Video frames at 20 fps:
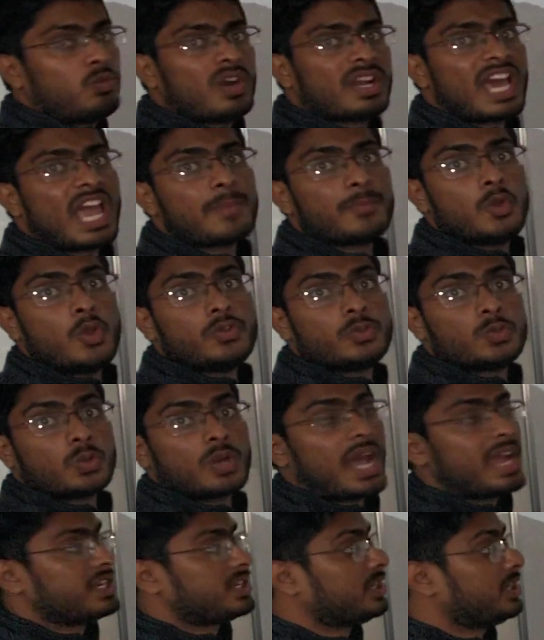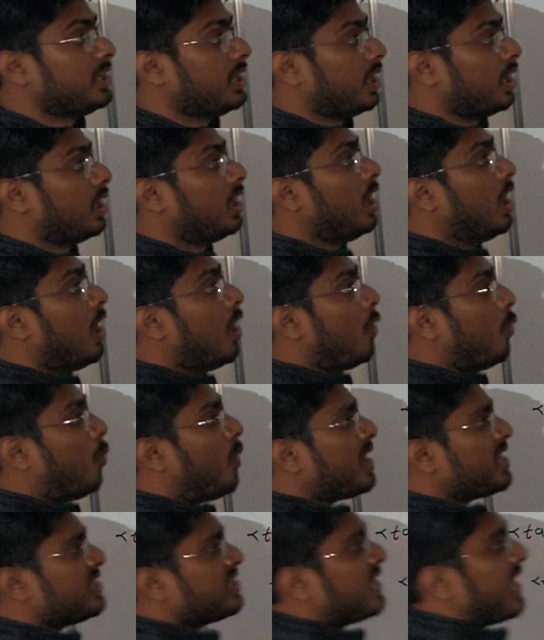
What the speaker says: what I'm going to write here. What is